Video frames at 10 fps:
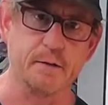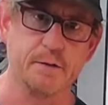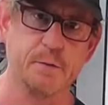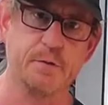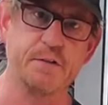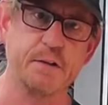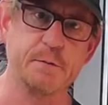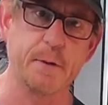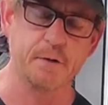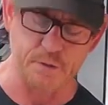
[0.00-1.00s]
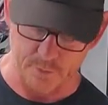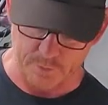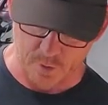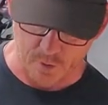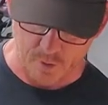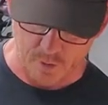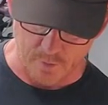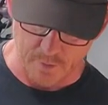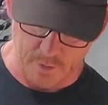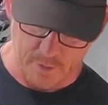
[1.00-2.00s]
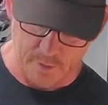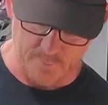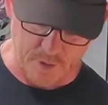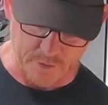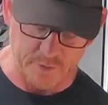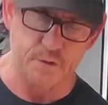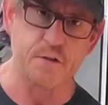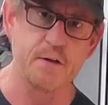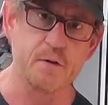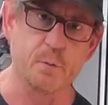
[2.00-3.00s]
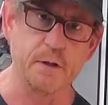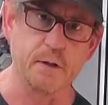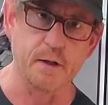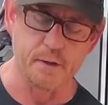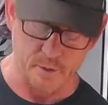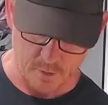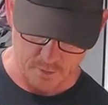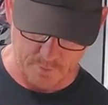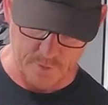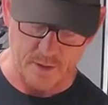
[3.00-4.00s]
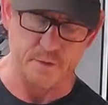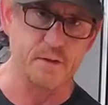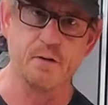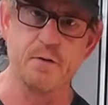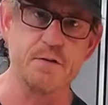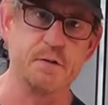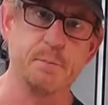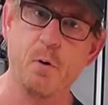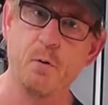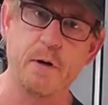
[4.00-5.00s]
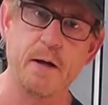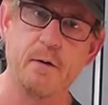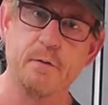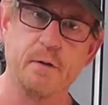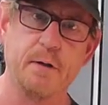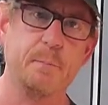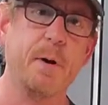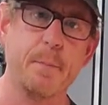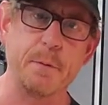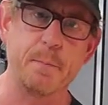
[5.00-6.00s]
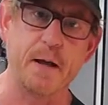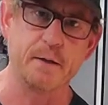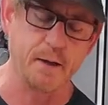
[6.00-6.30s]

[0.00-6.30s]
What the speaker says: So when this thing's mounted in the car, if I need to change a relay, all I've got to do is just pull it out and pop it back